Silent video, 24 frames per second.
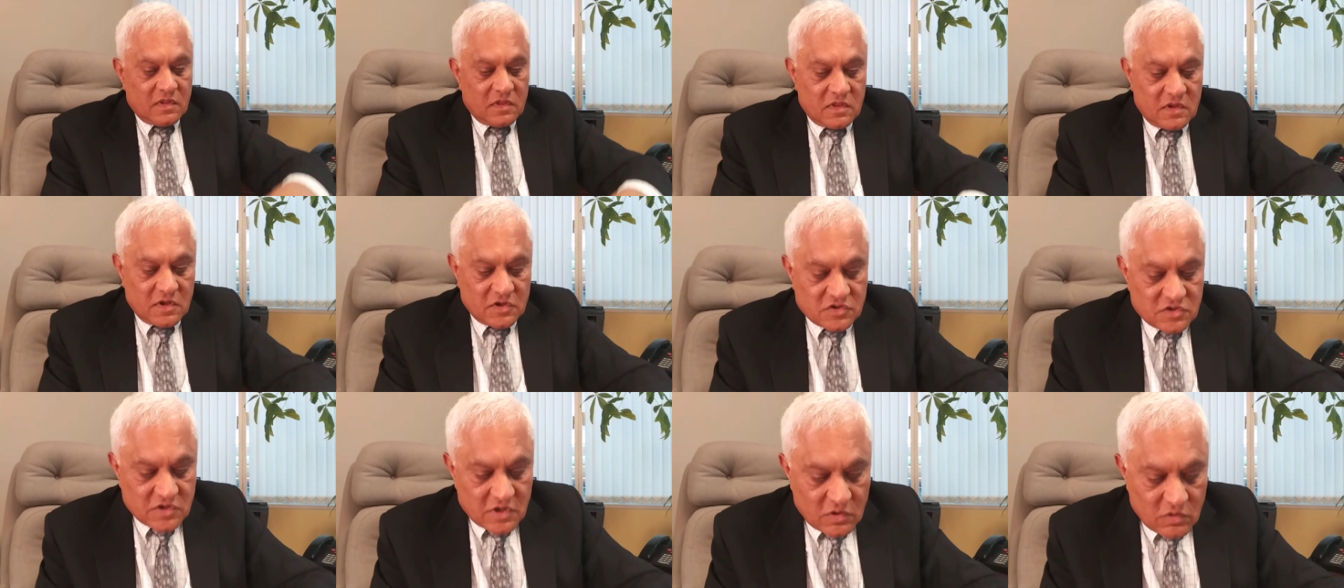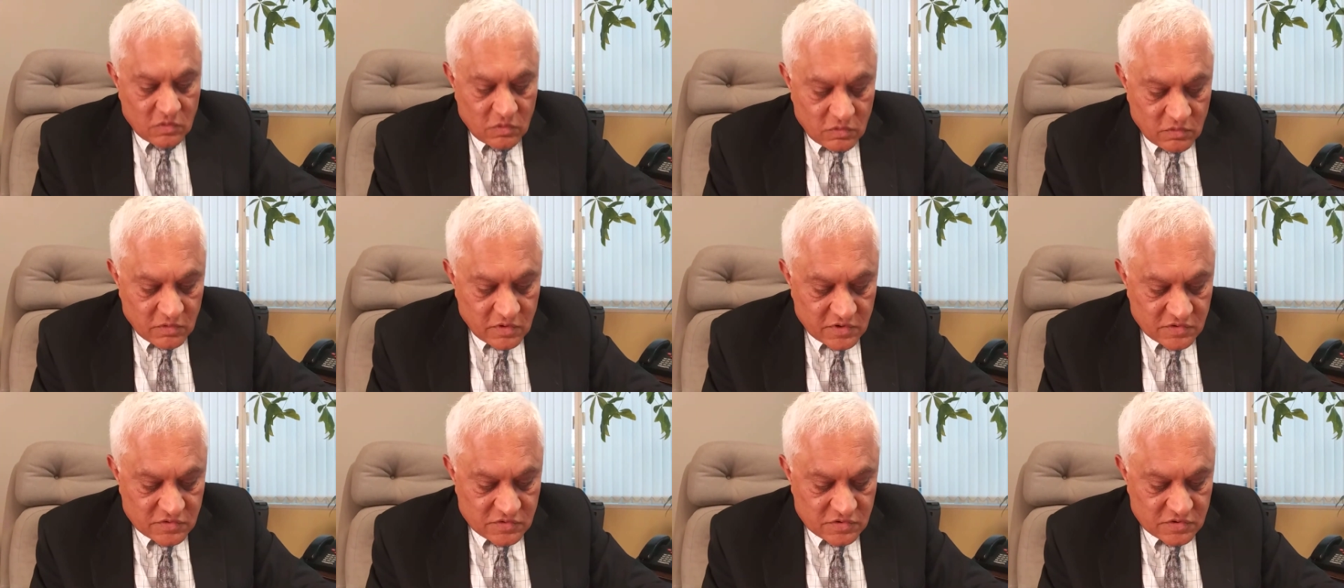the
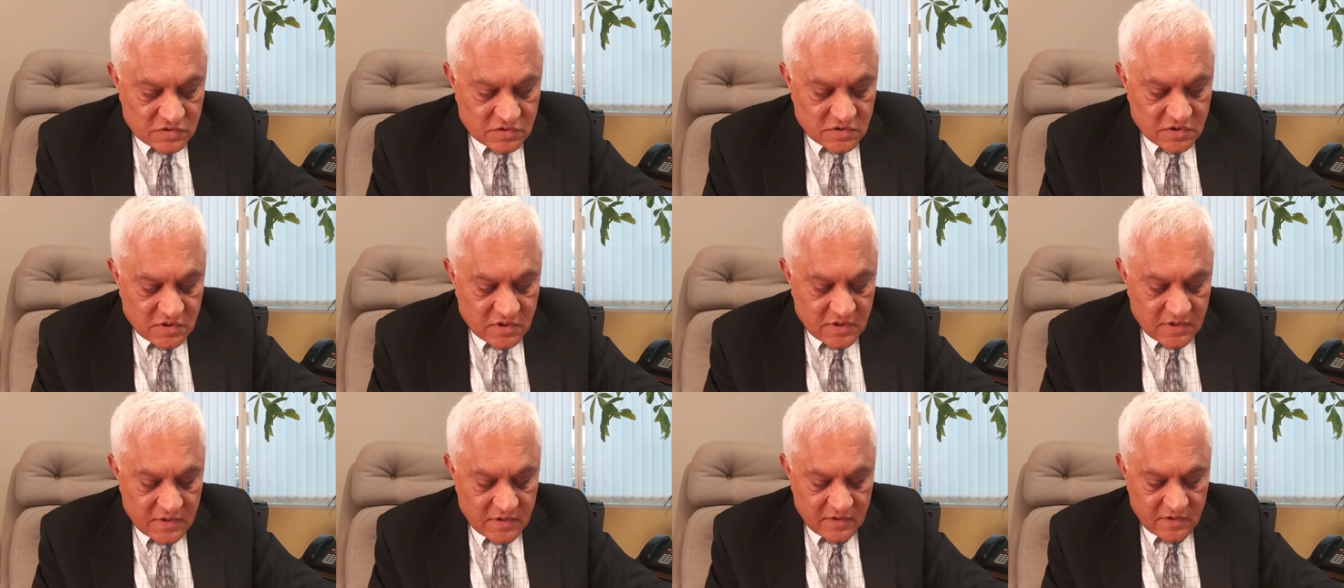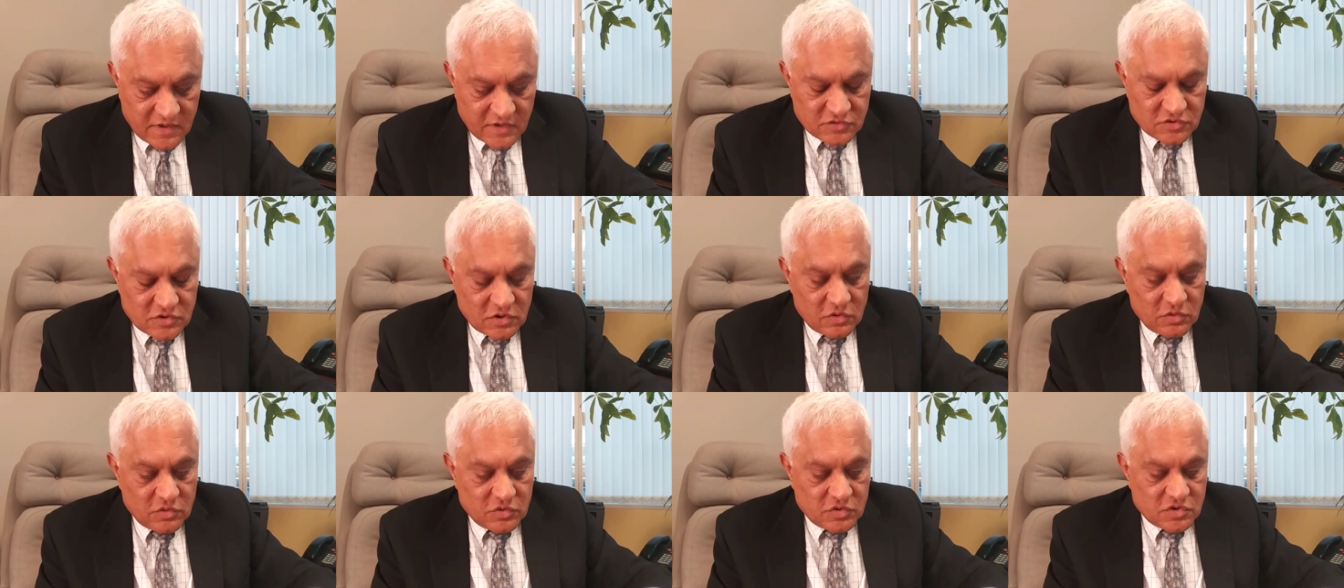shareholders uh,
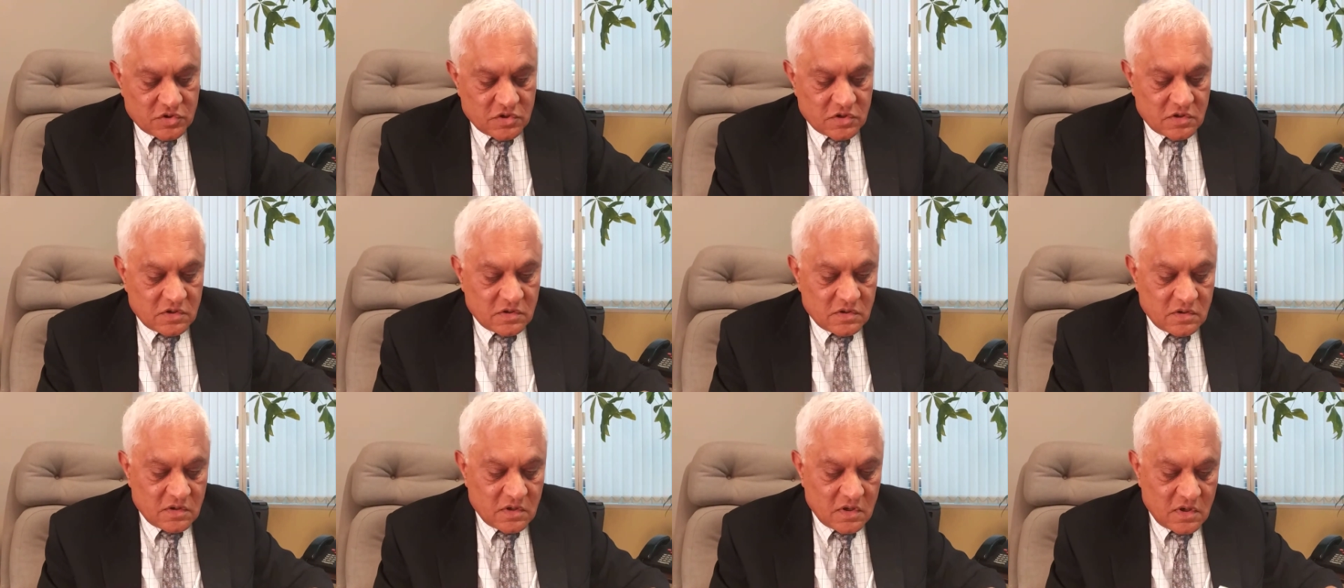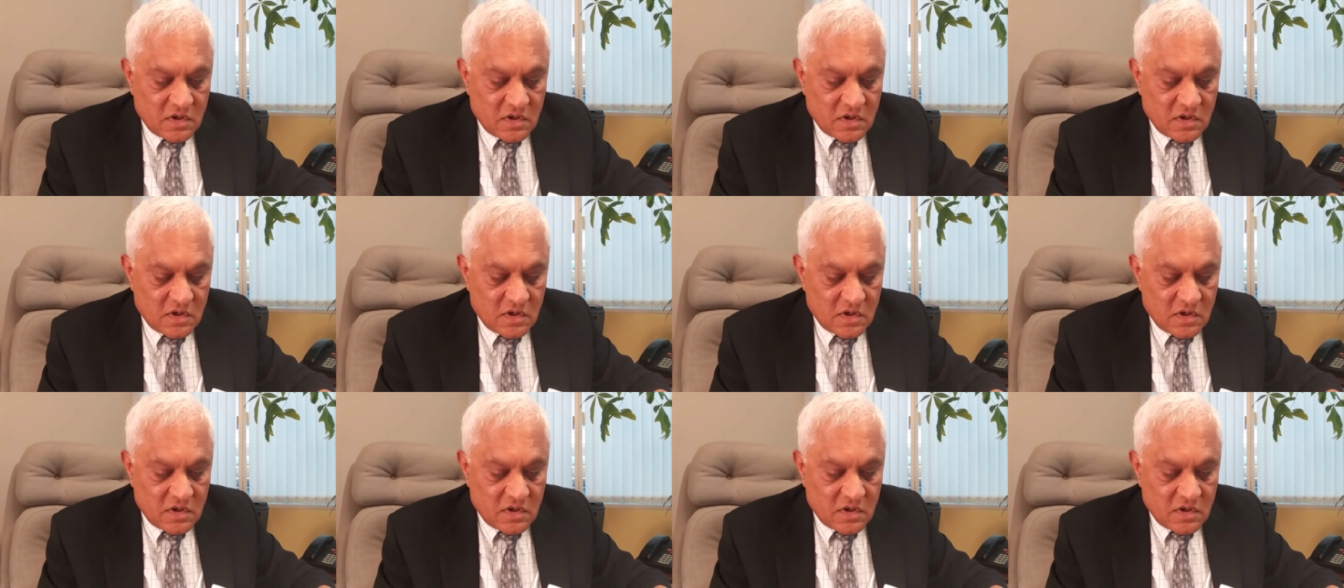resolution,